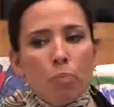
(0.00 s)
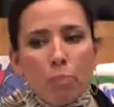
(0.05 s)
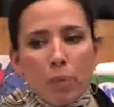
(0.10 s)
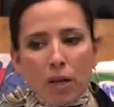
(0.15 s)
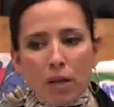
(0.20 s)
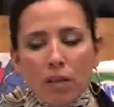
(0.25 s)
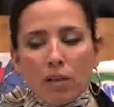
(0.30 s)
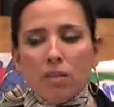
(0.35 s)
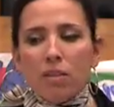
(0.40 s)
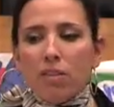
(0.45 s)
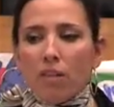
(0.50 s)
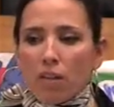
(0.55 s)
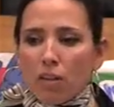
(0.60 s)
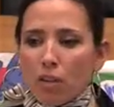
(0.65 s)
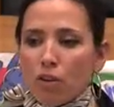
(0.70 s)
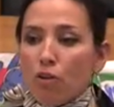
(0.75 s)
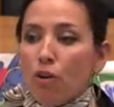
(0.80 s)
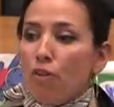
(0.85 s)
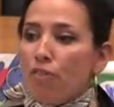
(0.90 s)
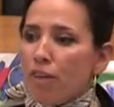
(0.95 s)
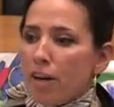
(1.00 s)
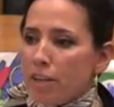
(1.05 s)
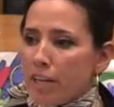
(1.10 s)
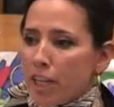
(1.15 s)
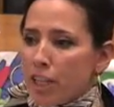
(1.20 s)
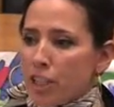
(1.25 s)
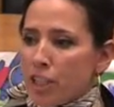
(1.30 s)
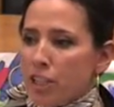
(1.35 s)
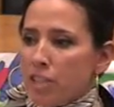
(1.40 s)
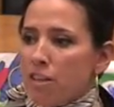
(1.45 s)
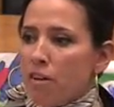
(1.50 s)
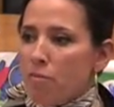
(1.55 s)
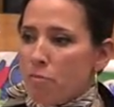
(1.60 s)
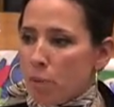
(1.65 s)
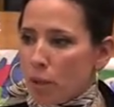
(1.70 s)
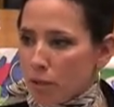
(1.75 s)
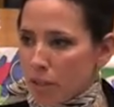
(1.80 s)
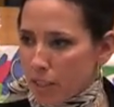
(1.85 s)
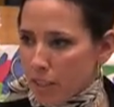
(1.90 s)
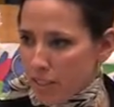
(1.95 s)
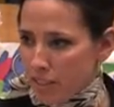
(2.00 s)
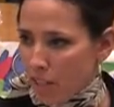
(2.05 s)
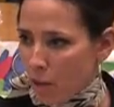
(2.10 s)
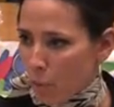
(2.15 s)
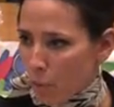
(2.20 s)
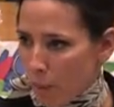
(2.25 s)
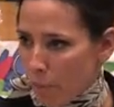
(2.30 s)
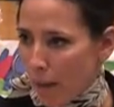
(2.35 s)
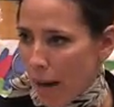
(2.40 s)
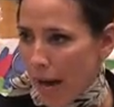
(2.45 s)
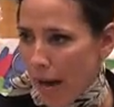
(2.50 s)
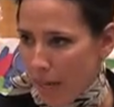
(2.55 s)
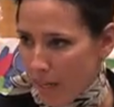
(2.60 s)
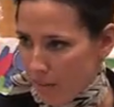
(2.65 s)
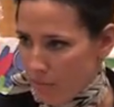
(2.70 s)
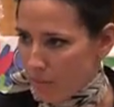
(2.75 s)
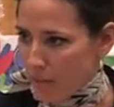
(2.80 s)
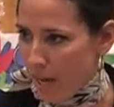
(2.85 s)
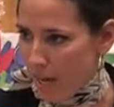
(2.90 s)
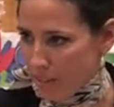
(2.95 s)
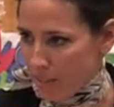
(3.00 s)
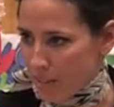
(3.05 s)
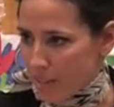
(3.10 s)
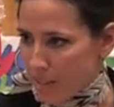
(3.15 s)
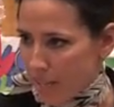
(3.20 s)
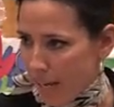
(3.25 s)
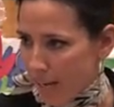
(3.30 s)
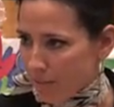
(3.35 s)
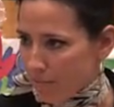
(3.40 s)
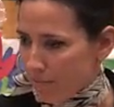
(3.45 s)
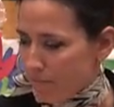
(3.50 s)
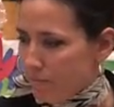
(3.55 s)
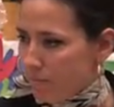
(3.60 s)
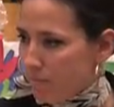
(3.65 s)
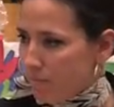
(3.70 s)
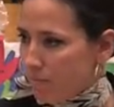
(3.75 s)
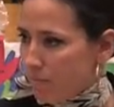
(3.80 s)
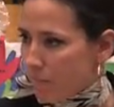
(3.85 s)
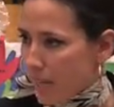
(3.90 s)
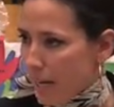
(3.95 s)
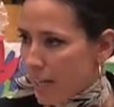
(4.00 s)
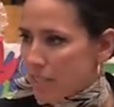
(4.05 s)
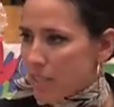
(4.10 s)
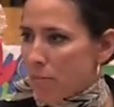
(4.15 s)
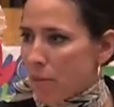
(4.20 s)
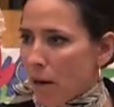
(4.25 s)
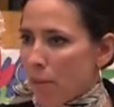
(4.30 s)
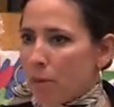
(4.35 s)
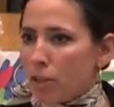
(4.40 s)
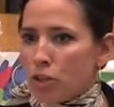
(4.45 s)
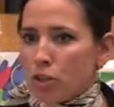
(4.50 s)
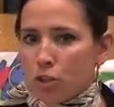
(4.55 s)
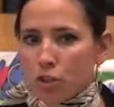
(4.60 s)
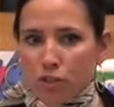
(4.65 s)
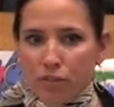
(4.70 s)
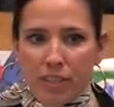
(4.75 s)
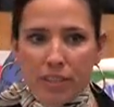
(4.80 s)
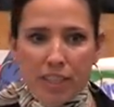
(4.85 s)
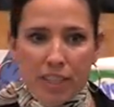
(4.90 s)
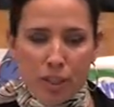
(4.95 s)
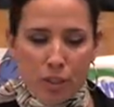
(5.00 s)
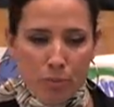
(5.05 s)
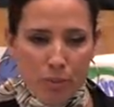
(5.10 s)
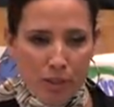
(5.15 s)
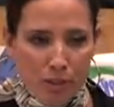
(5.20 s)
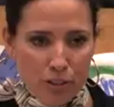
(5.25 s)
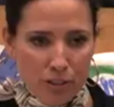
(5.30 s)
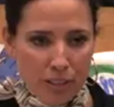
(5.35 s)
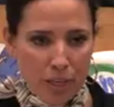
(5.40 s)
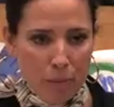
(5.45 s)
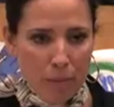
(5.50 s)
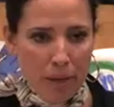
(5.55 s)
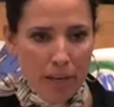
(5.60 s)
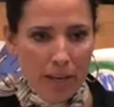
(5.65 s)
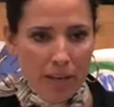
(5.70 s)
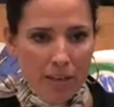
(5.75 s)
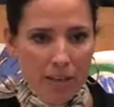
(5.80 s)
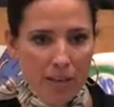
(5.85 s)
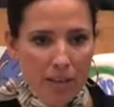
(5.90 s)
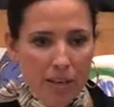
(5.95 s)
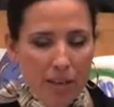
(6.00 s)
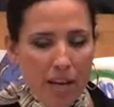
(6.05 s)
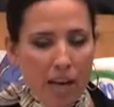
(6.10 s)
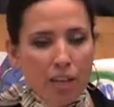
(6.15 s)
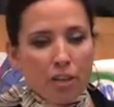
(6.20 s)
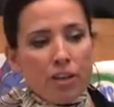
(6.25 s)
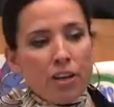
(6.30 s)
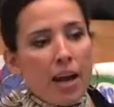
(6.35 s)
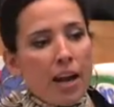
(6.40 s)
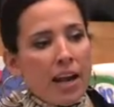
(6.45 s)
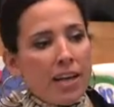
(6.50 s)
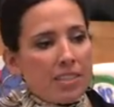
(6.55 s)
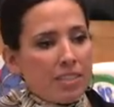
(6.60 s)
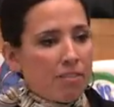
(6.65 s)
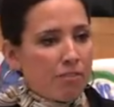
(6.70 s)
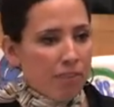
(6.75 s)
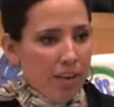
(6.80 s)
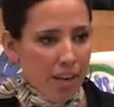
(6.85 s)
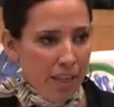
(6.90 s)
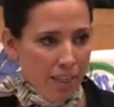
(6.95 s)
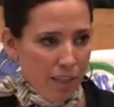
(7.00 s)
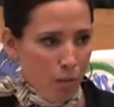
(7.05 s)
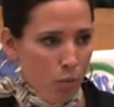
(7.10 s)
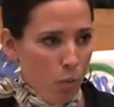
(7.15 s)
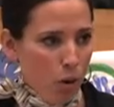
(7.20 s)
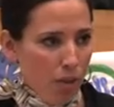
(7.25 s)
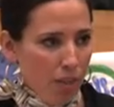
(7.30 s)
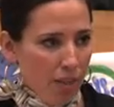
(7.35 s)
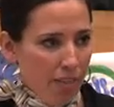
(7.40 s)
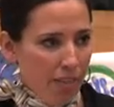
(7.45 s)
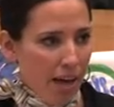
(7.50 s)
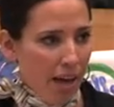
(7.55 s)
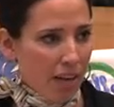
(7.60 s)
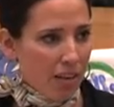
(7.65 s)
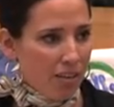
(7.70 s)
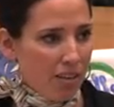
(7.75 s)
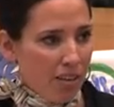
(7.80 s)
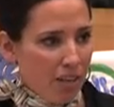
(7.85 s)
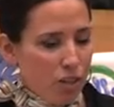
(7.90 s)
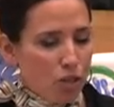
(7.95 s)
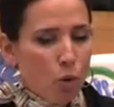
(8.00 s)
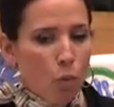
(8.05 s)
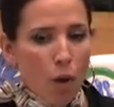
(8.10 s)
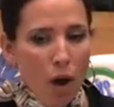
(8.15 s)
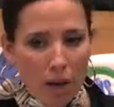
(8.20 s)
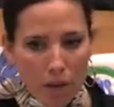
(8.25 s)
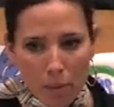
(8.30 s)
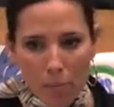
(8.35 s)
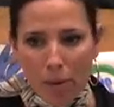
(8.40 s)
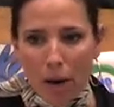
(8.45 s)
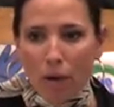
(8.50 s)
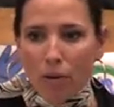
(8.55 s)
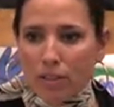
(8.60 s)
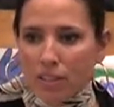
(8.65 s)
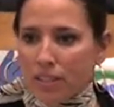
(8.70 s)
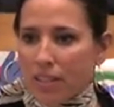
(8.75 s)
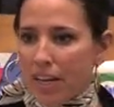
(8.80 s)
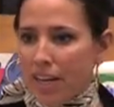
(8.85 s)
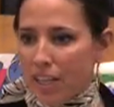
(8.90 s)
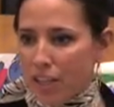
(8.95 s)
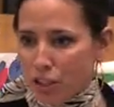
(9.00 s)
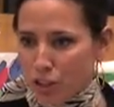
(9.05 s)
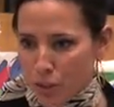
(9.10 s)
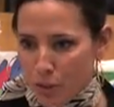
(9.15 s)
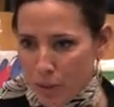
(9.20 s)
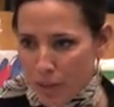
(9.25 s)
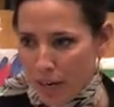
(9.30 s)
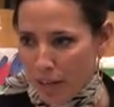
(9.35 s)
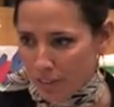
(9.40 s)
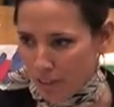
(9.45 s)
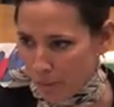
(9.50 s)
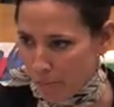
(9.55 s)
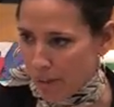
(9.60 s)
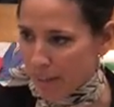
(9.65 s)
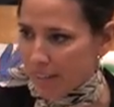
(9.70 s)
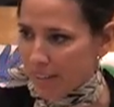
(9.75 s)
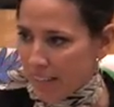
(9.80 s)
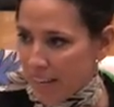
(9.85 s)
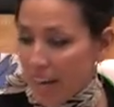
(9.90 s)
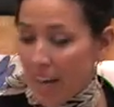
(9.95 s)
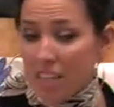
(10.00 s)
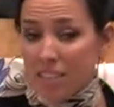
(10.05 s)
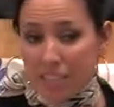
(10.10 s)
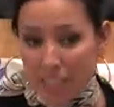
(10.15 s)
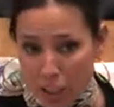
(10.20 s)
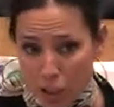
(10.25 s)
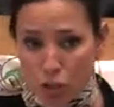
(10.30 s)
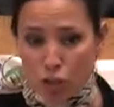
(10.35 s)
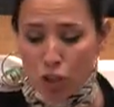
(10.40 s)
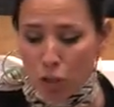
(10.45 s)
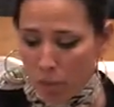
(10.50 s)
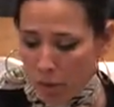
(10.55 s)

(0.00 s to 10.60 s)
build the literal foundations of buildings that we buy as a state? Ask them how much those foundation builders get paid. And you're not asking for anything more than that. So walk in power today as you're going out there making that ask. Thank you so